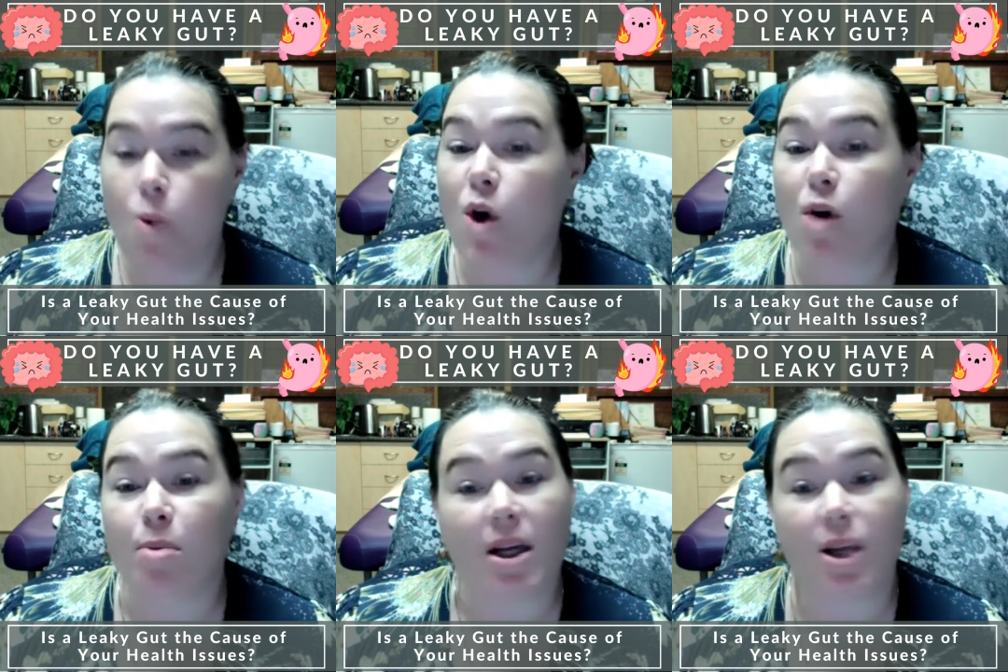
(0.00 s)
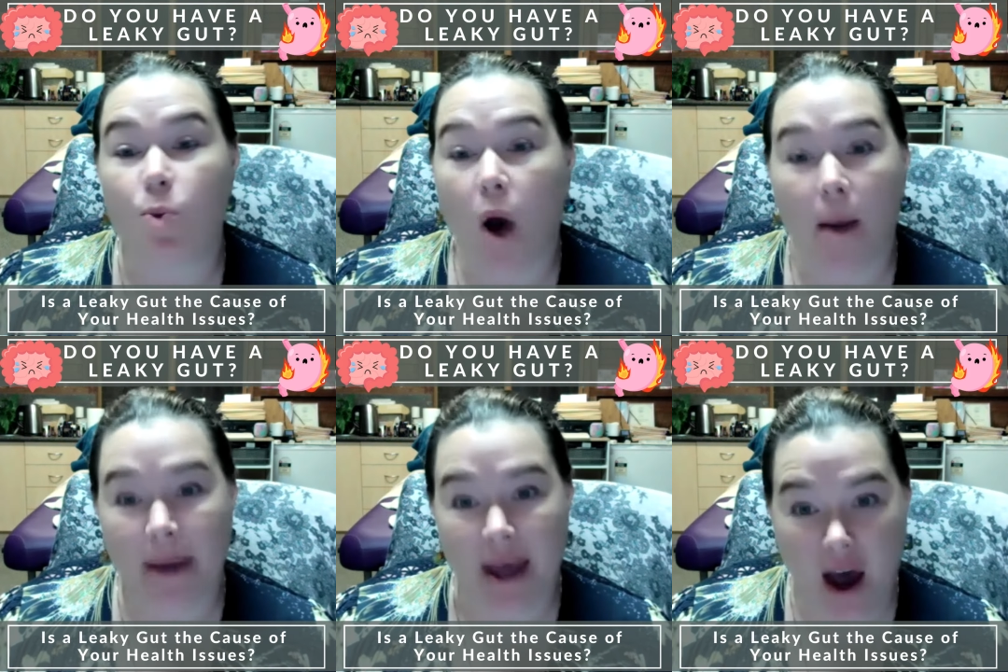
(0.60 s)
were completely
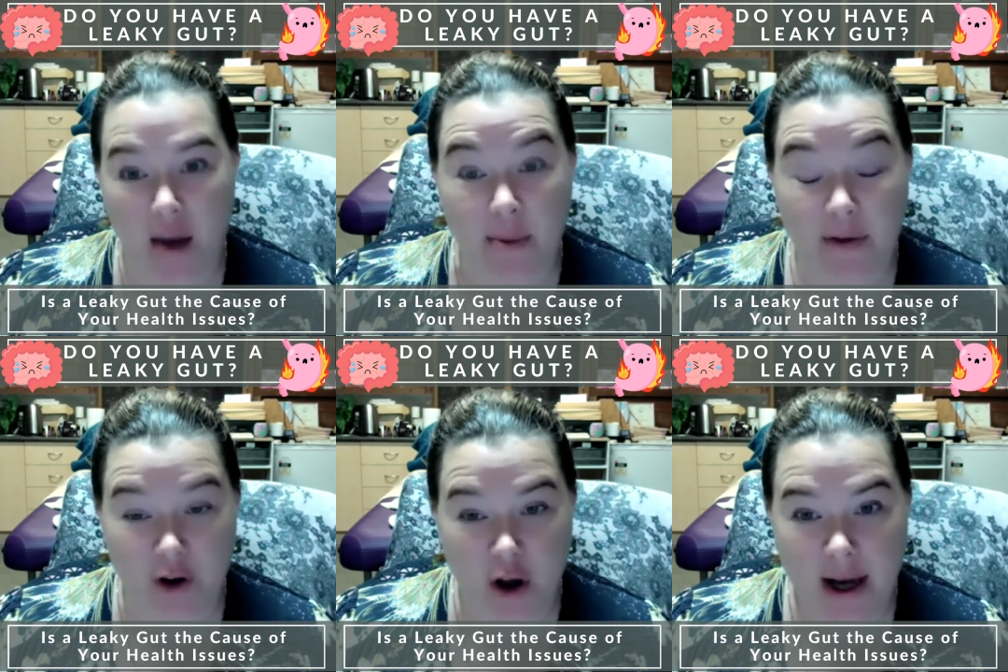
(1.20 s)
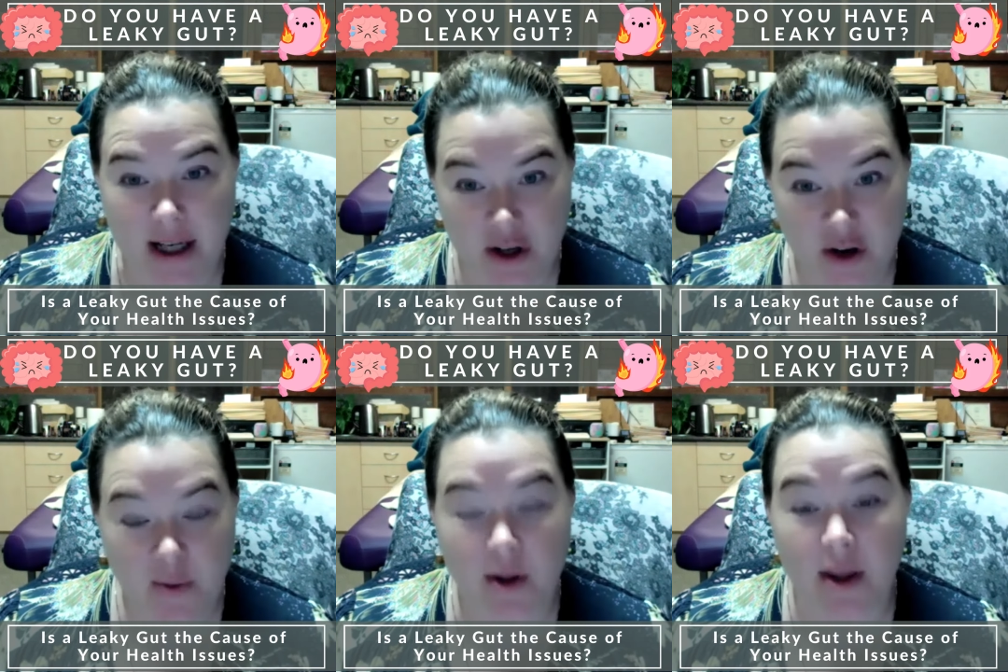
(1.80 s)
wiping out
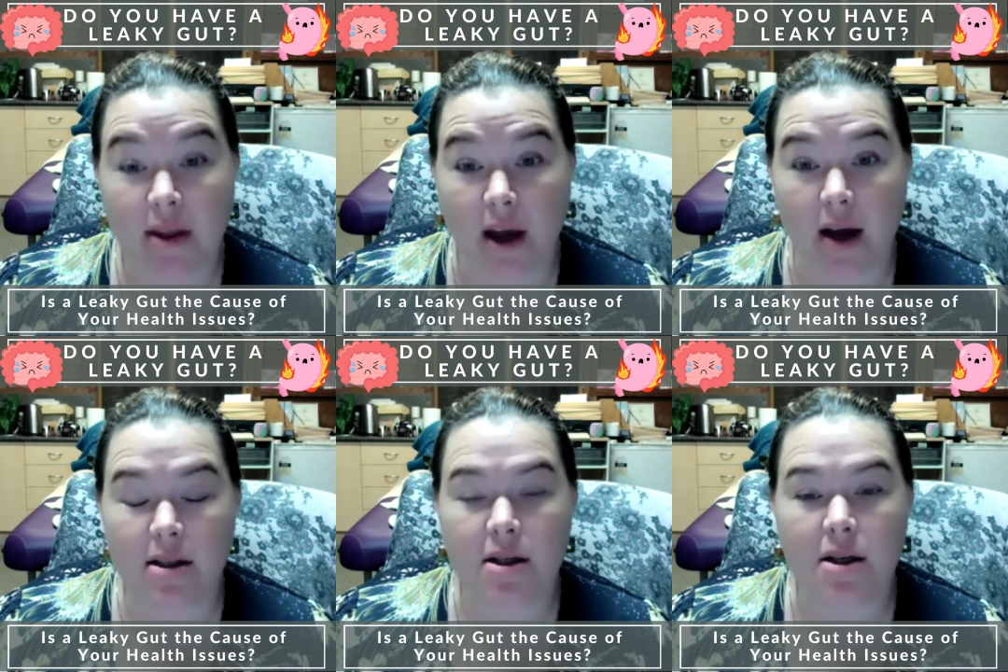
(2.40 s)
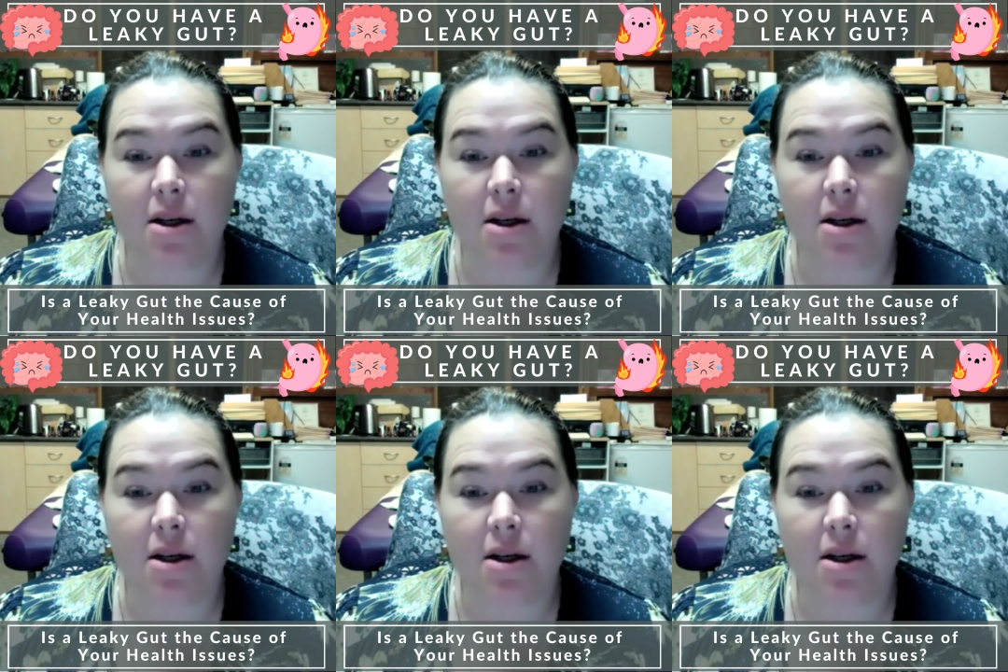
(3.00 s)
bifidobacterium within the gut,